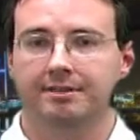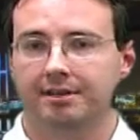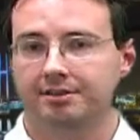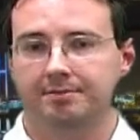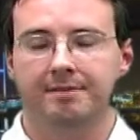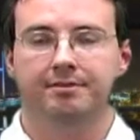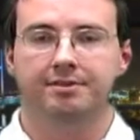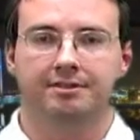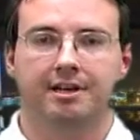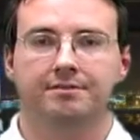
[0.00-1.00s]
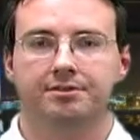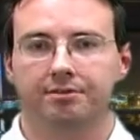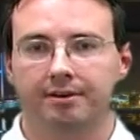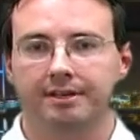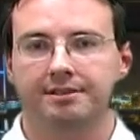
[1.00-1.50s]
People just love
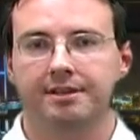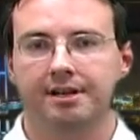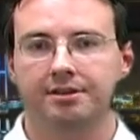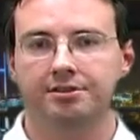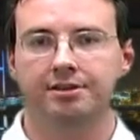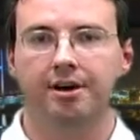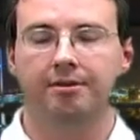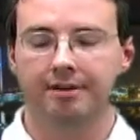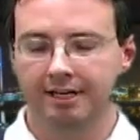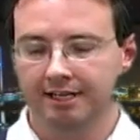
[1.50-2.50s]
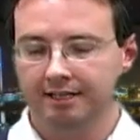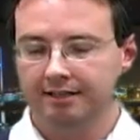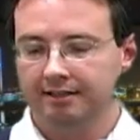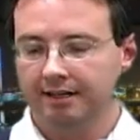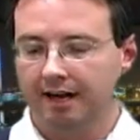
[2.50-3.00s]
stories. So
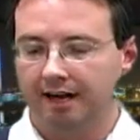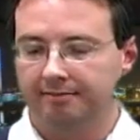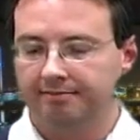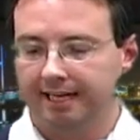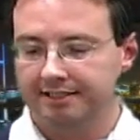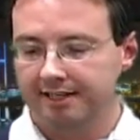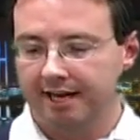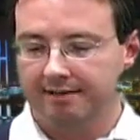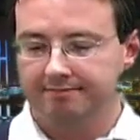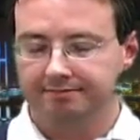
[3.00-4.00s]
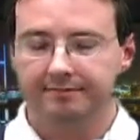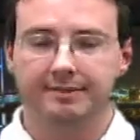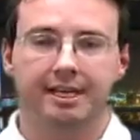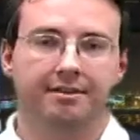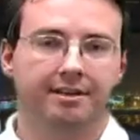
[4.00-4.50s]
next time,
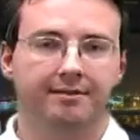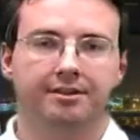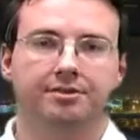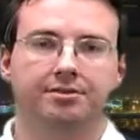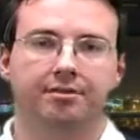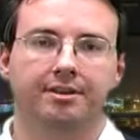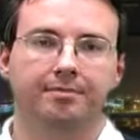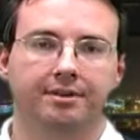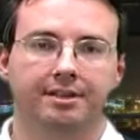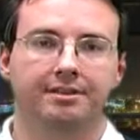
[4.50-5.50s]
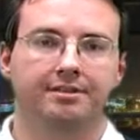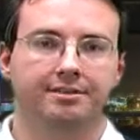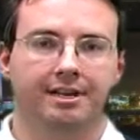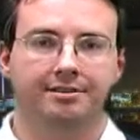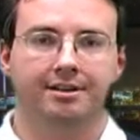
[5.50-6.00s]
think of a good story to put in your
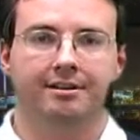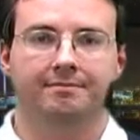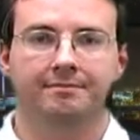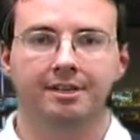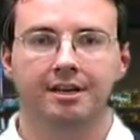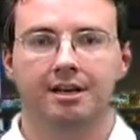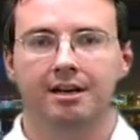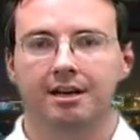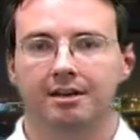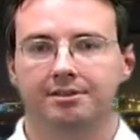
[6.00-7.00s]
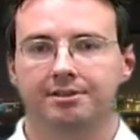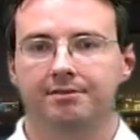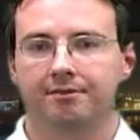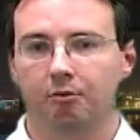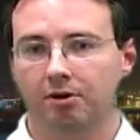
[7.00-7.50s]
sales letter. So
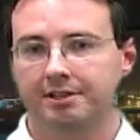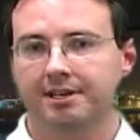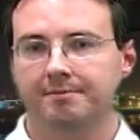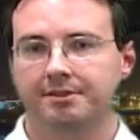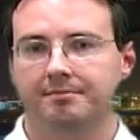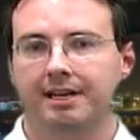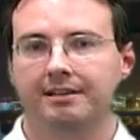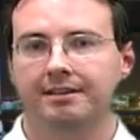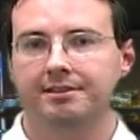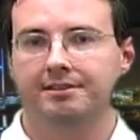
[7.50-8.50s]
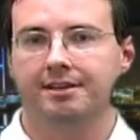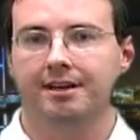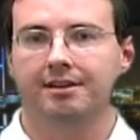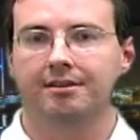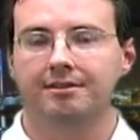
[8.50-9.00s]
for more tips like this,
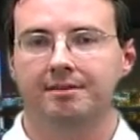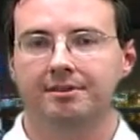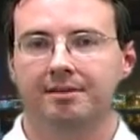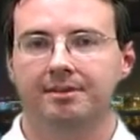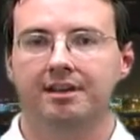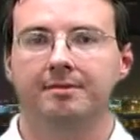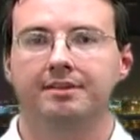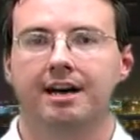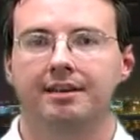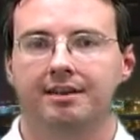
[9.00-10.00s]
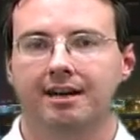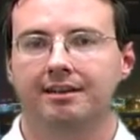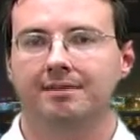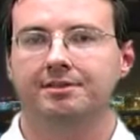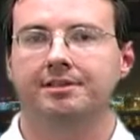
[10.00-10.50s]
go to
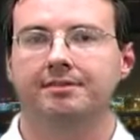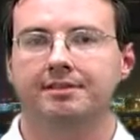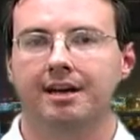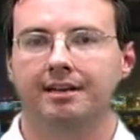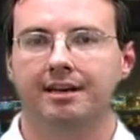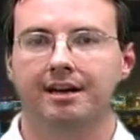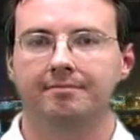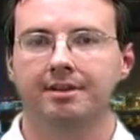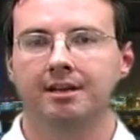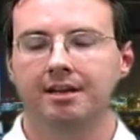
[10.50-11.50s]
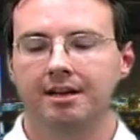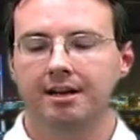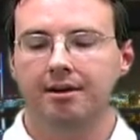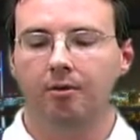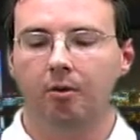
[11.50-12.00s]
www.comsecrets.com
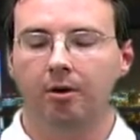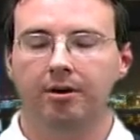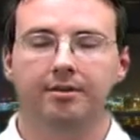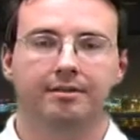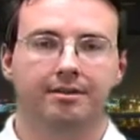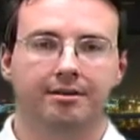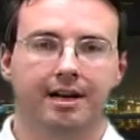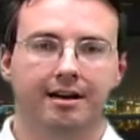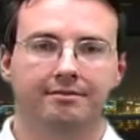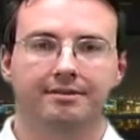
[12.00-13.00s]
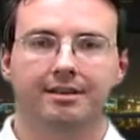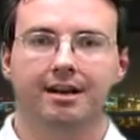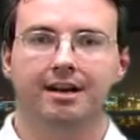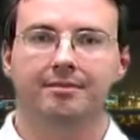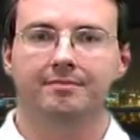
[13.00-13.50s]
or go down
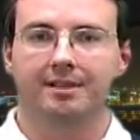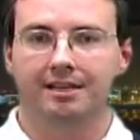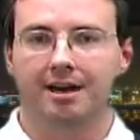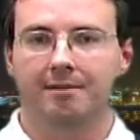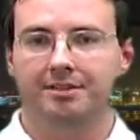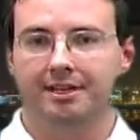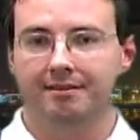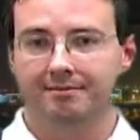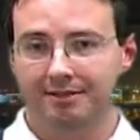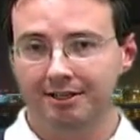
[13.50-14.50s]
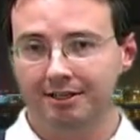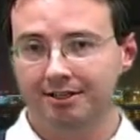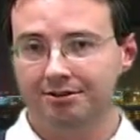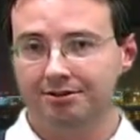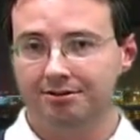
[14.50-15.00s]
and opt in
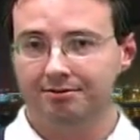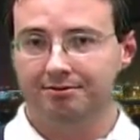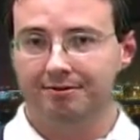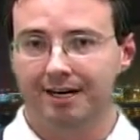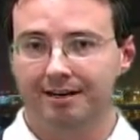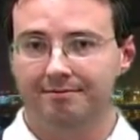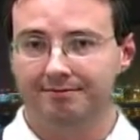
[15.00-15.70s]
to